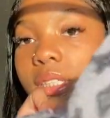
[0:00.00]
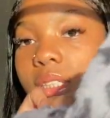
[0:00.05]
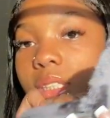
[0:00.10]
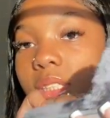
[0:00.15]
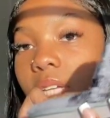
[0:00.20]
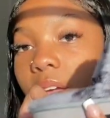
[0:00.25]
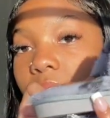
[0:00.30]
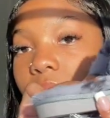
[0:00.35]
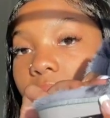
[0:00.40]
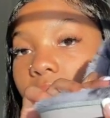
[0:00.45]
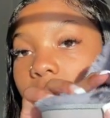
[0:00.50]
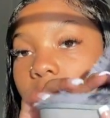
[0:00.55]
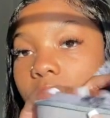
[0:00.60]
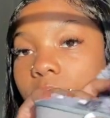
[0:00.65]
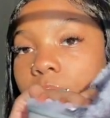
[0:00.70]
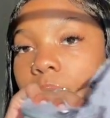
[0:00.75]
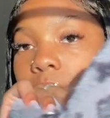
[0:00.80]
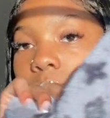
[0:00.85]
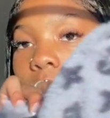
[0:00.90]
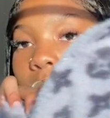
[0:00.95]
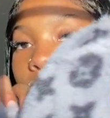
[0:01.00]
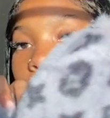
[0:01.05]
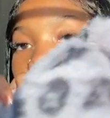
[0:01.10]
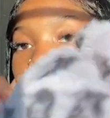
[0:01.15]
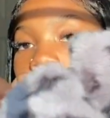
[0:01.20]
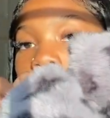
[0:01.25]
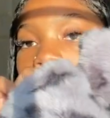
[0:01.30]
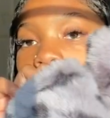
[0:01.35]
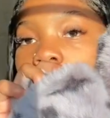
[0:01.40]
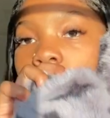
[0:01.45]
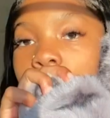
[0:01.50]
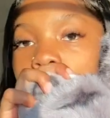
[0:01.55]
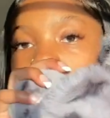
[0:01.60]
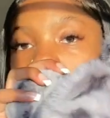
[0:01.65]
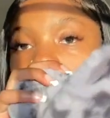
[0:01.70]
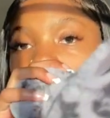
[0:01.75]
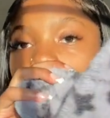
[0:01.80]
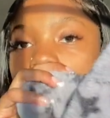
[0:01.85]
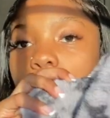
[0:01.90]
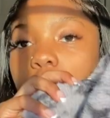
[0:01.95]
7
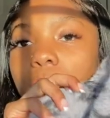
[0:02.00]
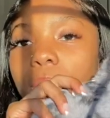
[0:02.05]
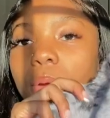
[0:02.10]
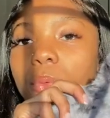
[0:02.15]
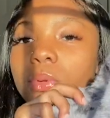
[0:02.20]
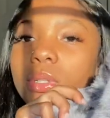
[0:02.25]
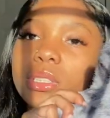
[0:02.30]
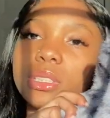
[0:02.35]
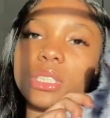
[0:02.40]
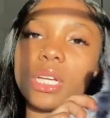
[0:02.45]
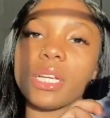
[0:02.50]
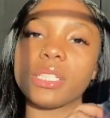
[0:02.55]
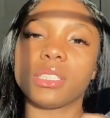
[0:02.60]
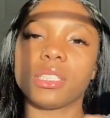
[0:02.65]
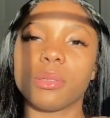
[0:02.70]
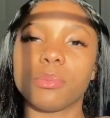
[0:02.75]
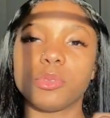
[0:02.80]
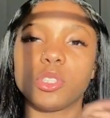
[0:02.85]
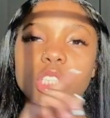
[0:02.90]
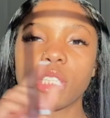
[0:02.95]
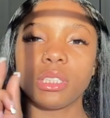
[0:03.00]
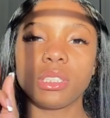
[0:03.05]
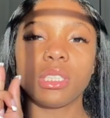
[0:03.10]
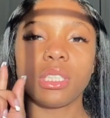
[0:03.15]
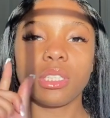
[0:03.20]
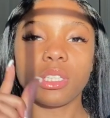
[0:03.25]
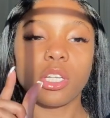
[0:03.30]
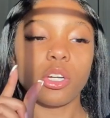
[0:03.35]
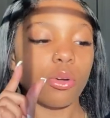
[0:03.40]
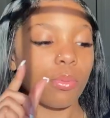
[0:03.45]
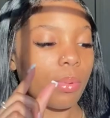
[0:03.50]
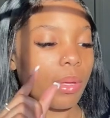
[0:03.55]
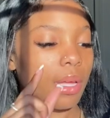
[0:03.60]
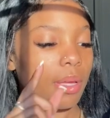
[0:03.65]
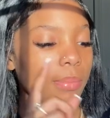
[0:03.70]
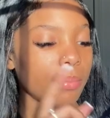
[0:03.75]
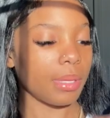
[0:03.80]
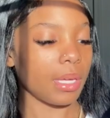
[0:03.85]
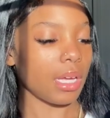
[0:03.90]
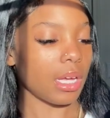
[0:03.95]
you might want to size up just a little
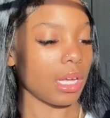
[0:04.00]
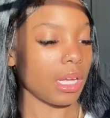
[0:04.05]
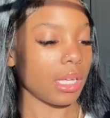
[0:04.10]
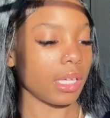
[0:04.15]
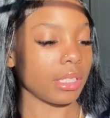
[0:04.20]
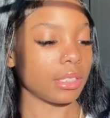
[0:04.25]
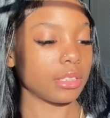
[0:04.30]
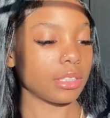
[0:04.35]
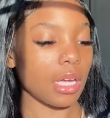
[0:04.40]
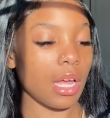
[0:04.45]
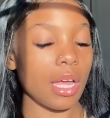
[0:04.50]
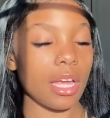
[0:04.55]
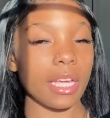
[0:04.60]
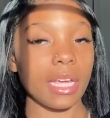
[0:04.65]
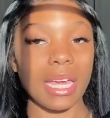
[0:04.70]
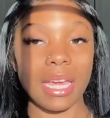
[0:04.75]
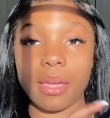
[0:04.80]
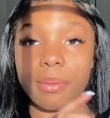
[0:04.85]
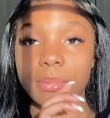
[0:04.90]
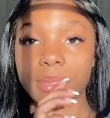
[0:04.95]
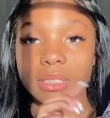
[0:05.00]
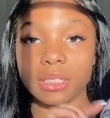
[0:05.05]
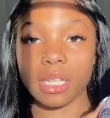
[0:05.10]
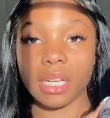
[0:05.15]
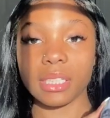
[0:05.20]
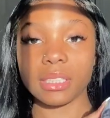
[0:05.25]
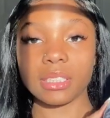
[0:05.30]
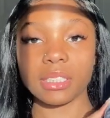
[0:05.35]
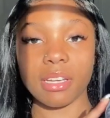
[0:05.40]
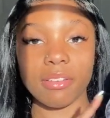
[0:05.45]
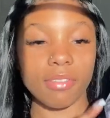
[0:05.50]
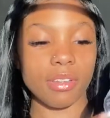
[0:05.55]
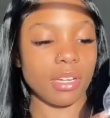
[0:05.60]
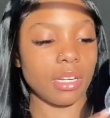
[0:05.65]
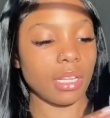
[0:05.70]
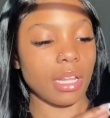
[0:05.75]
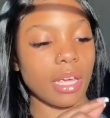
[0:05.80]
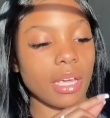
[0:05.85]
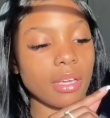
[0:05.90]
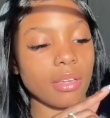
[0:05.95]
bit because I am a size 7
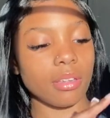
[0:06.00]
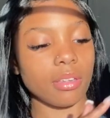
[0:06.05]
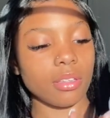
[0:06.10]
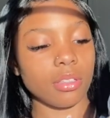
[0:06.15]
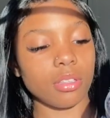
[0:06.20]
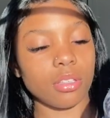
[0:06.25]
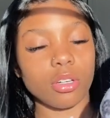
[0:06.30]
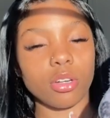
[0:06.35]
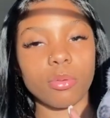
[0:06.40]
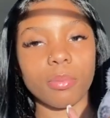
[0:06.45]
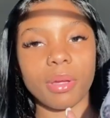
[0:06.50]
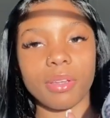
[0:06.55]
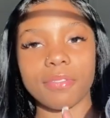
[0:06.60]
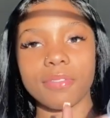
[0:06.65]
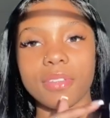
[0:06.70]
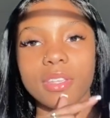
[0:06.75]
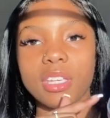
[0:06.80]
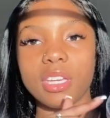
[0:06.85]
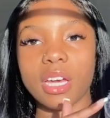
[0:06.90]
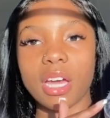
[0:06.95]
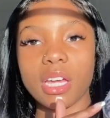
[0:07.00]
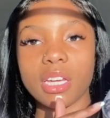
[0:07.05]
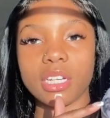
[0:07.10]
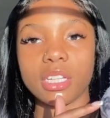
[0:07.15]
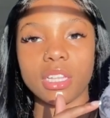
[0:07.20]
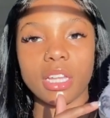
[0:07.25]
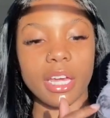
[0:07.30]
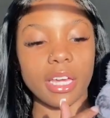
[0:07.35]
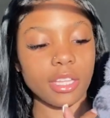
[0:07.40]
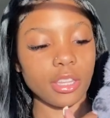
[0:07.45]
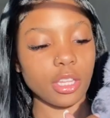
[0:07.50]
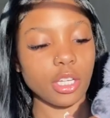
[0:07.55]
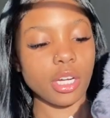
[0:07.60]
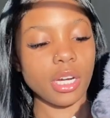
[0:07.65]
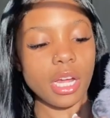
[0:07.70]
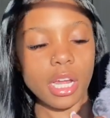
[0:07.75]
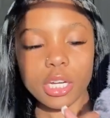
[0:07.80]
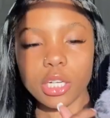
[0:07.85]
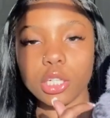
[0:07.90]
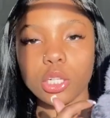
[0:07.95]
and like you know my feet kind of like they're
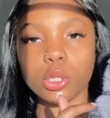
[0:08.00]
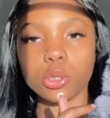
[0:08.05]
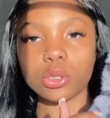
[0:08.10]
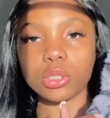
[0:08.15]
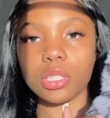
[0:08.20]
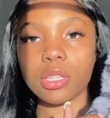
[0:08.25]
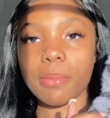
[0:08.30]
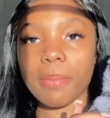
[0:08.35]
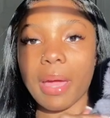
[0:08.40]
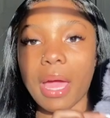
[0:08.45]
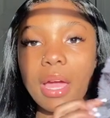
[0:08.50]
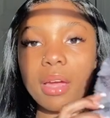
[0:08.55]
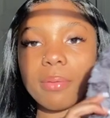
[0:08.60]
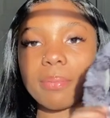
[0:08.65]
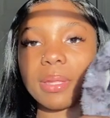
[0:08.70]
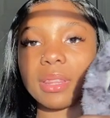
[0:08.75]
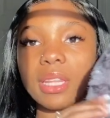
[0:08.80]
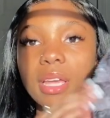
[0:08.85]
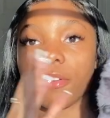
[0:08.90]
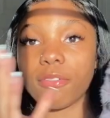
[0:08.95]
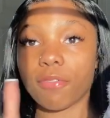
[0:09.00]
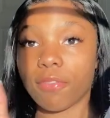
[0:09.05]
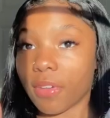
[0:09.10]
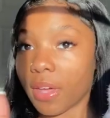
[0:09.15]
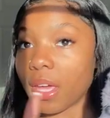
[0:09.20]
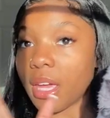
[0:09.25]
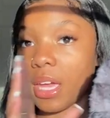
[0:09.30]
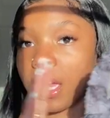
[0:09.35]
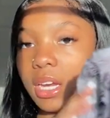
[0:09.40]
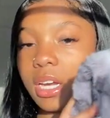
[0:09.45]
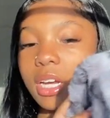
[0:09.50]
kind of close to the bag but they fit in